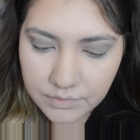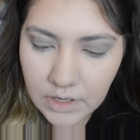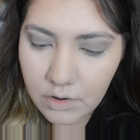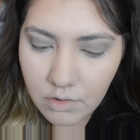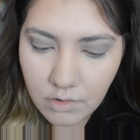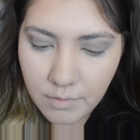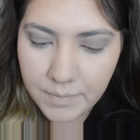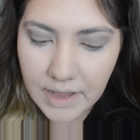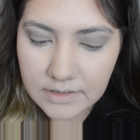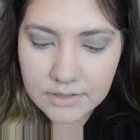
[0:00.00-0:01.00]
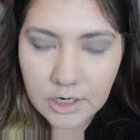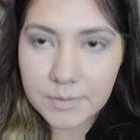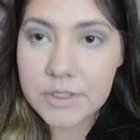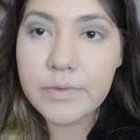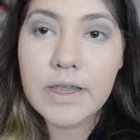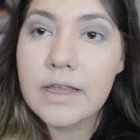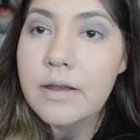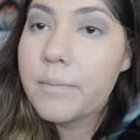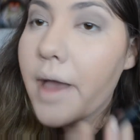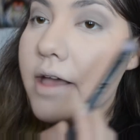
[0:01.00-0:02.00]
Their whole banter
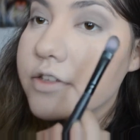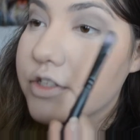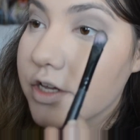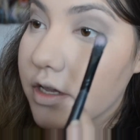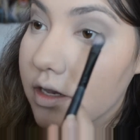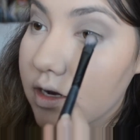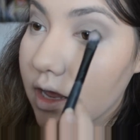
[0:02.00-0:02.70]
between Bastien